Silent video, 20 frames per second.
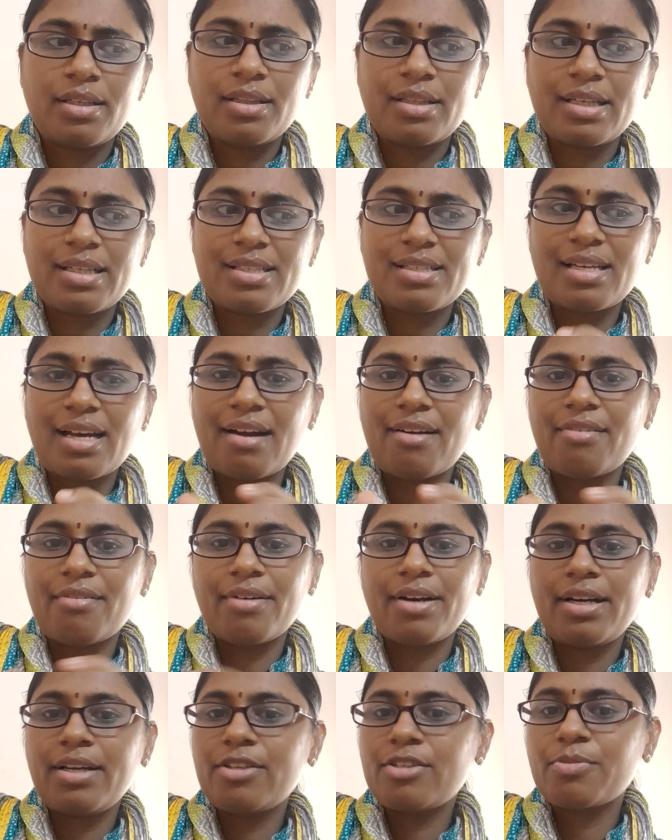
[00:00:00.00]
They start
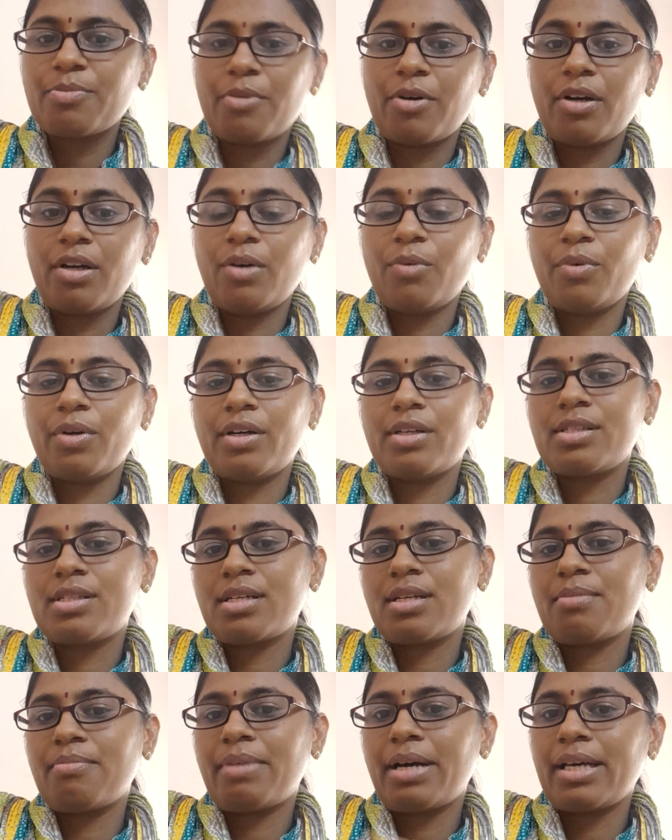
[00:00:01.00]
reading smaller words,
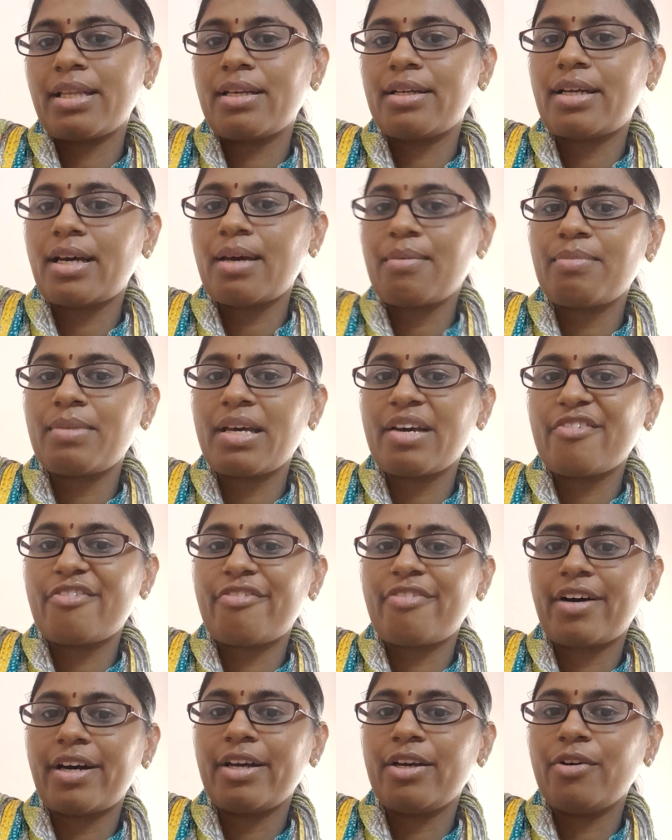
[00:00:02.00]
and by the time they are
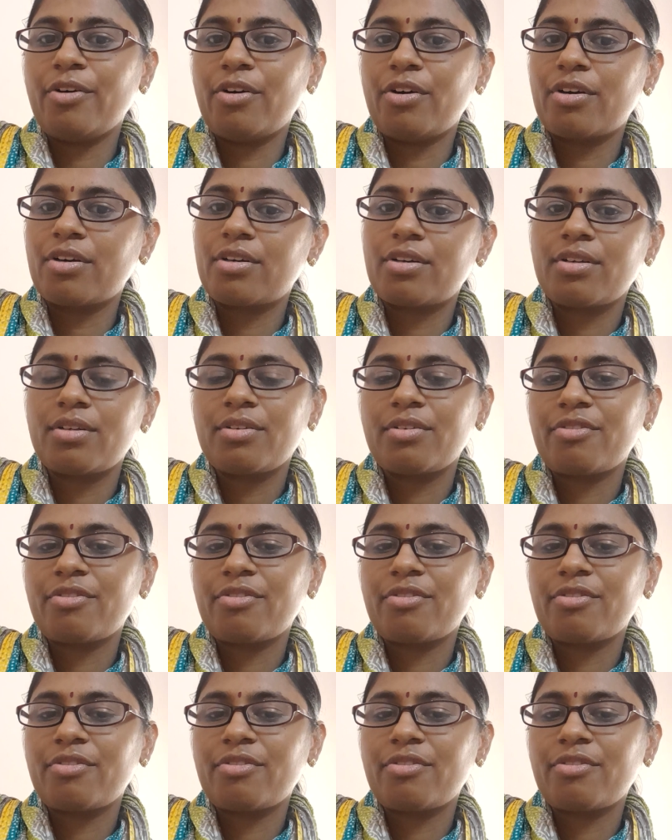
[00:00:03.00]
5 or